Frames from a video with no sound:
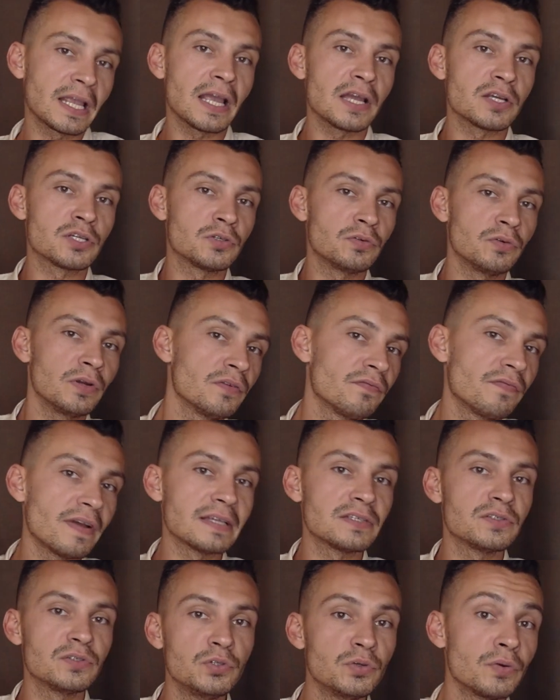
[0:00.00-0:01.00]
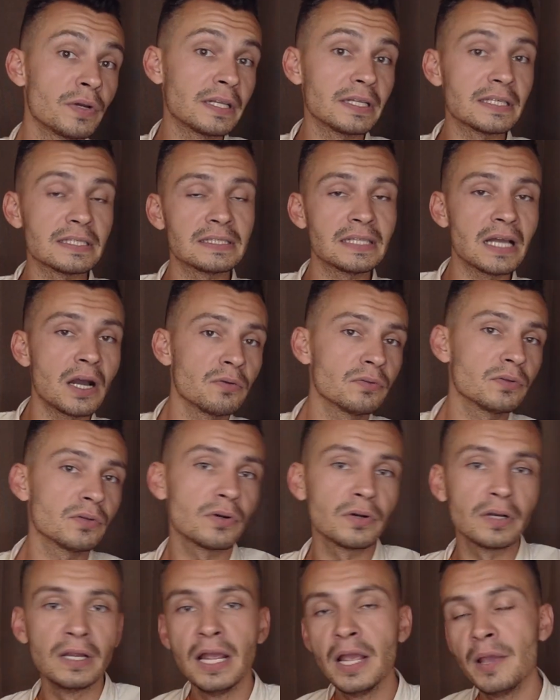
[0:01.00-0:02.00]
cash to invest during this
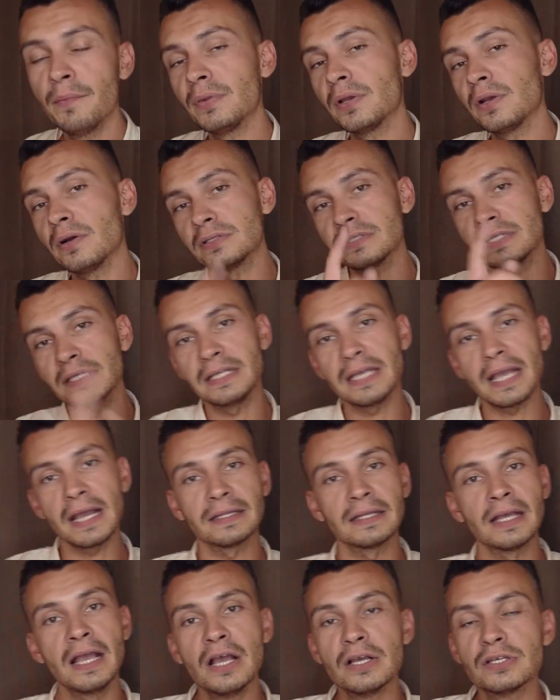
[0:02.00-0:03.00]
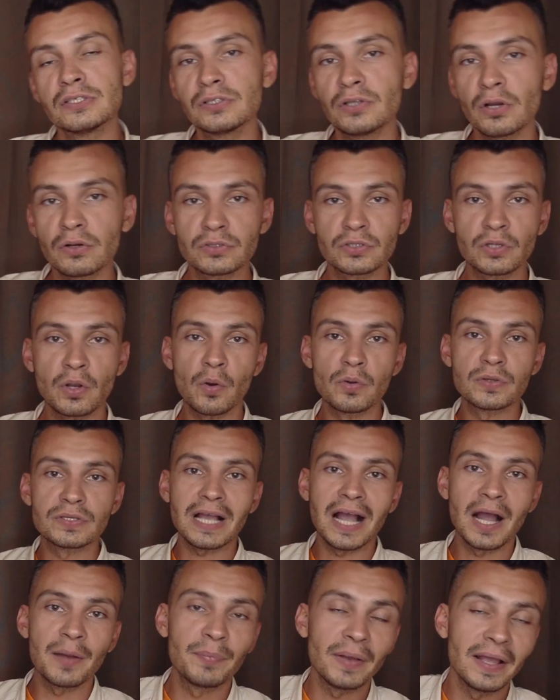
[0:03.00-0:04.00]
downturn, because in the end, stocks goes
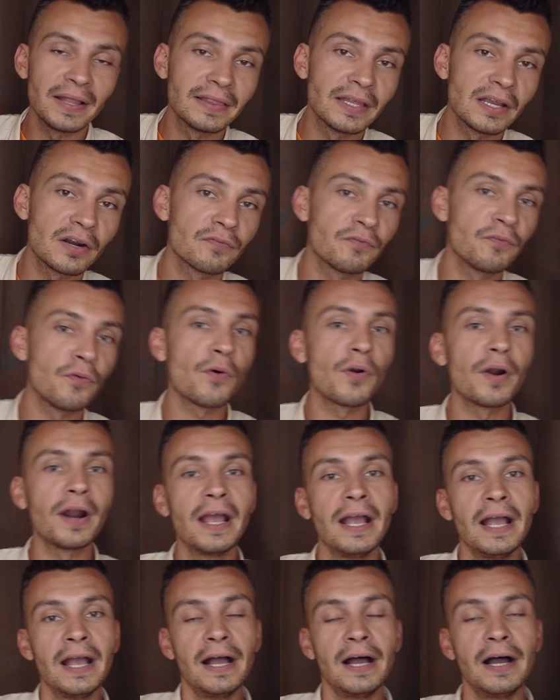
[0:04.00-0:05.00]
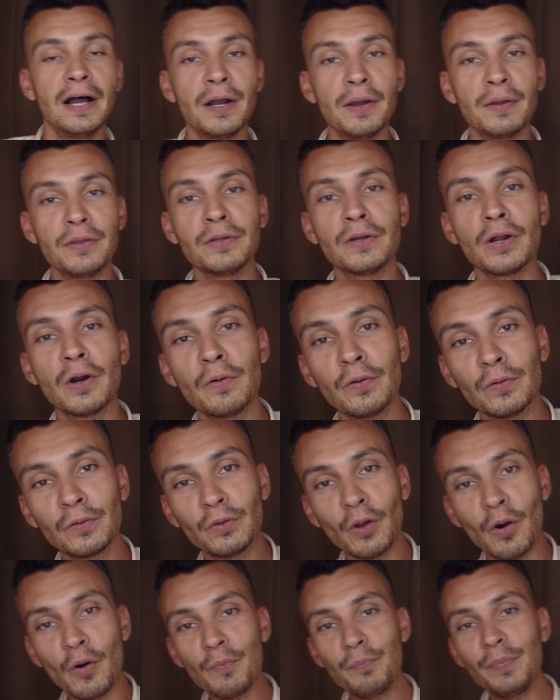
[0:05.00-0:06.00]
up, and therefore,
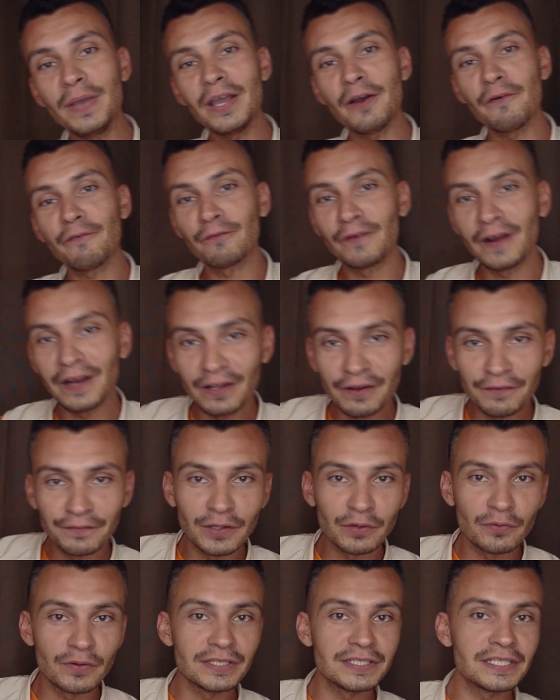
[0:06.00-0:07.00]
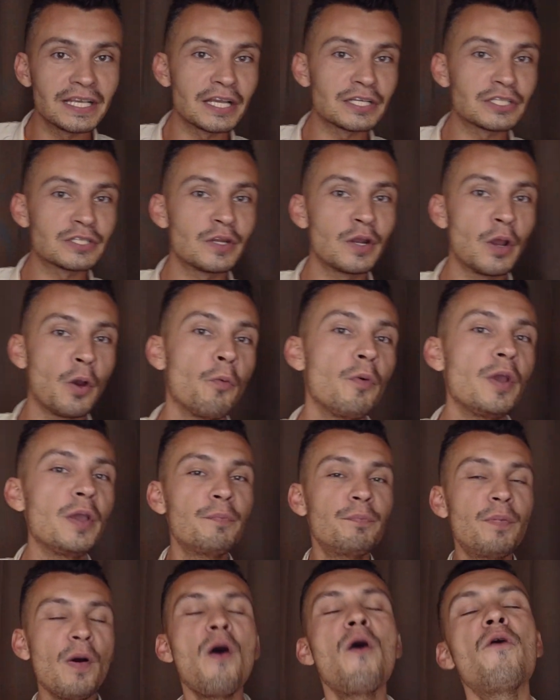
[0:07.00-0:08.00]
don't be afraid of the recession. We
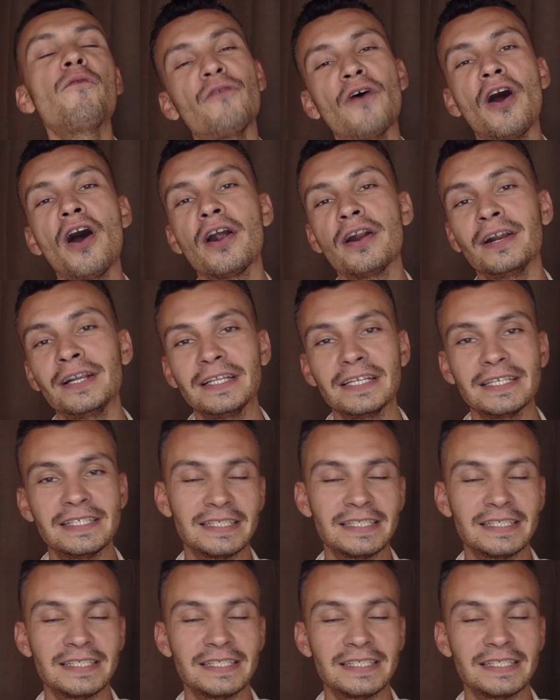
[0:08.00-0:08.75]
both are in the